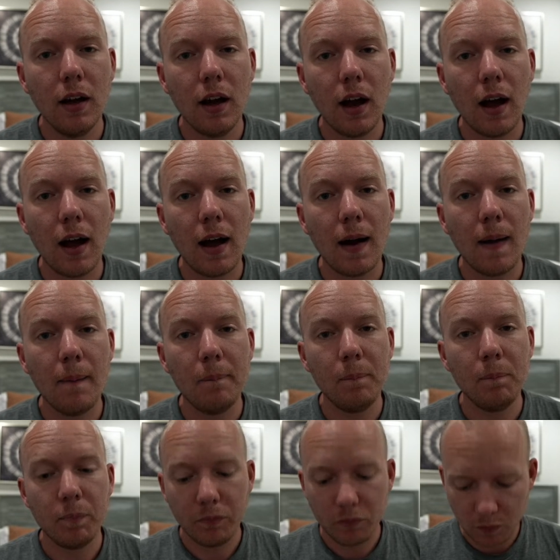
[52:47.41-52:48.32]

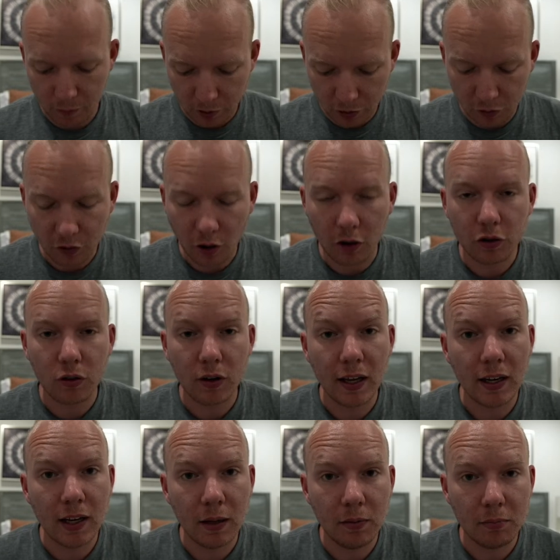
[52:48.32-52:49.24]
but there's also
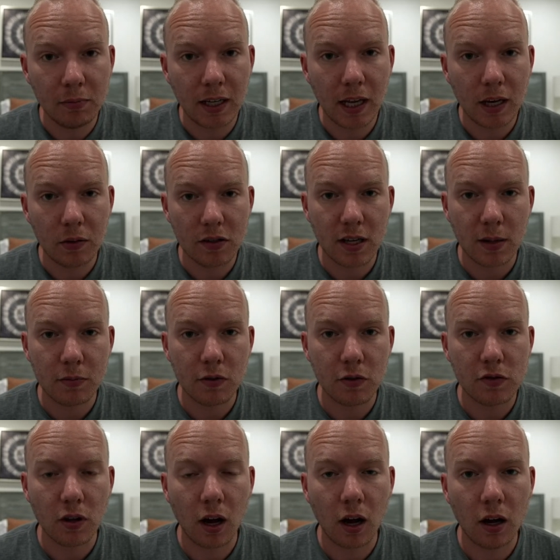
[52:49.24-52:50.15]
NMDA
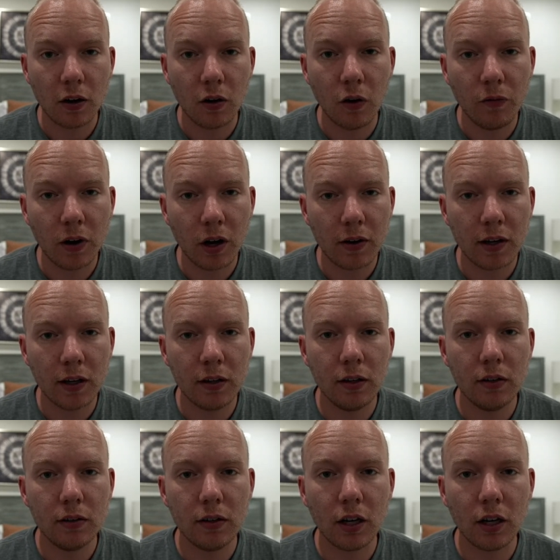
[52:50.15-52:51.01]
receptors on ovarian